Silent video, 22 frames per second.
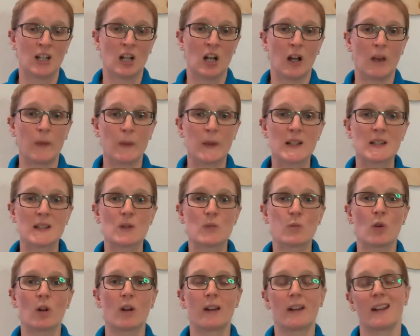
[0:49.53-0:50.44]
And this is
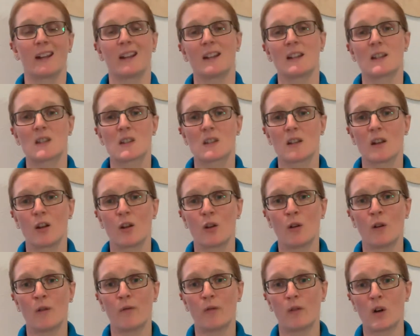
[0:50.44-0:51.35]
why it is
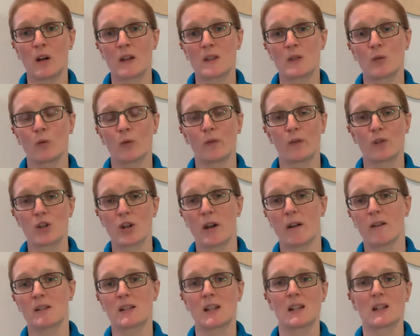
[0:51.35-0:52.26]
so vital for
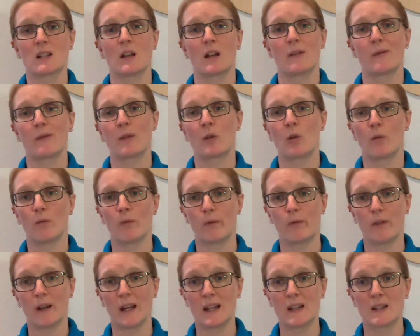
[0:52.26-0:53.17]
charities like Forgotten
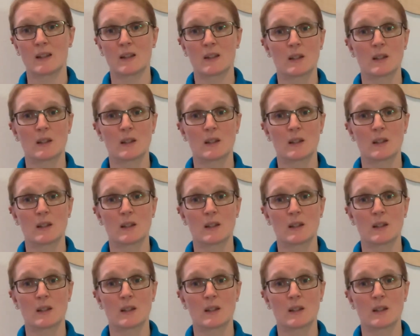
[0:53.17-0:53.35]
Feet